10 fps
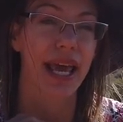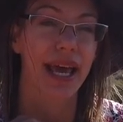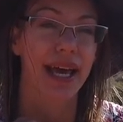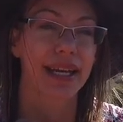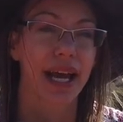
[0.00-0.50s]

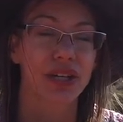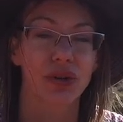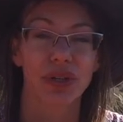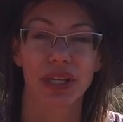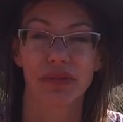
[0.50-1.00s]
and I
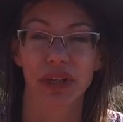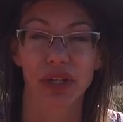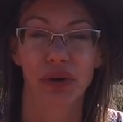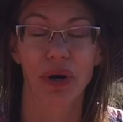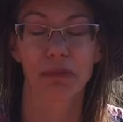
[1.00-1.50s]
don't get a
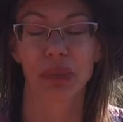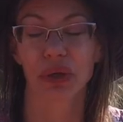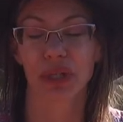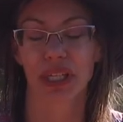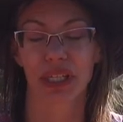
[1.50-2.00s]
video
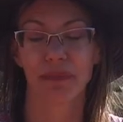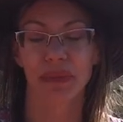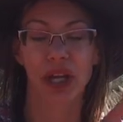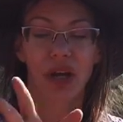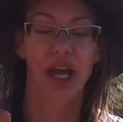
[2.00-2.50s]
uploaded,
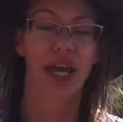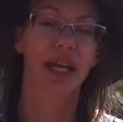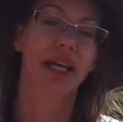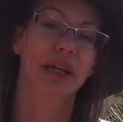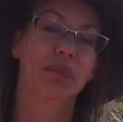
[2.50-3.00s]

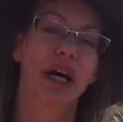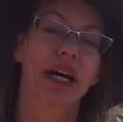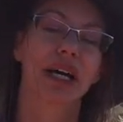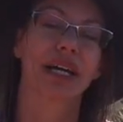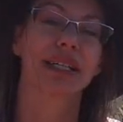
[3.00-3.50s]
and I get
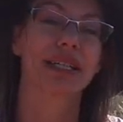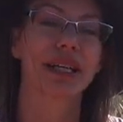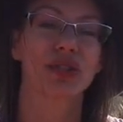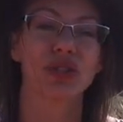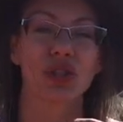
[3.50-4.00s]
behind.
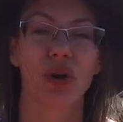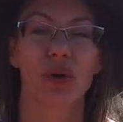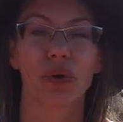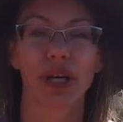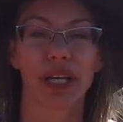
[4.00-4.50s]

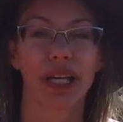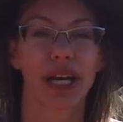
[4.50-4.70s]
So